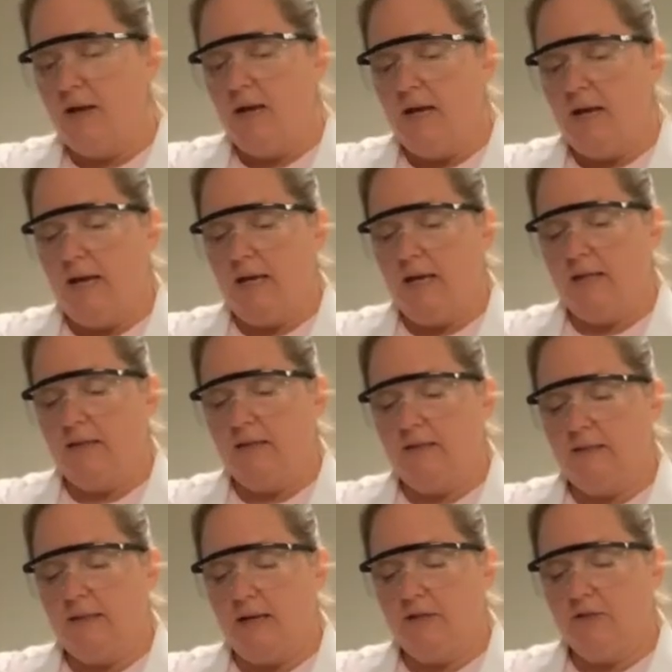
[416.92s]
and it's
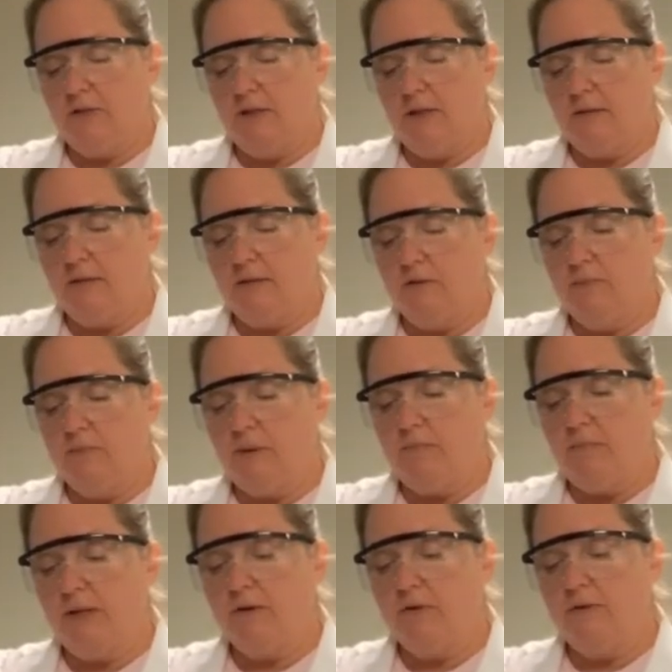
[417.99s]
actually a little bit
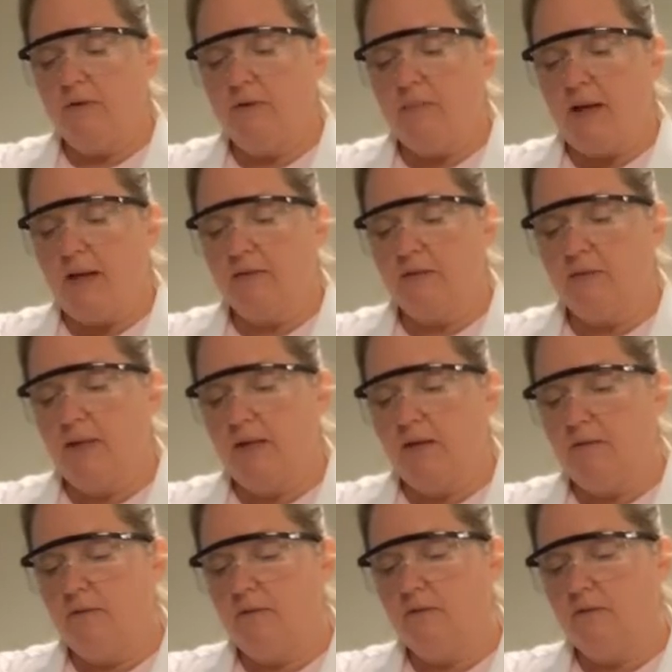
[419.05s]
bigger than the balance pan,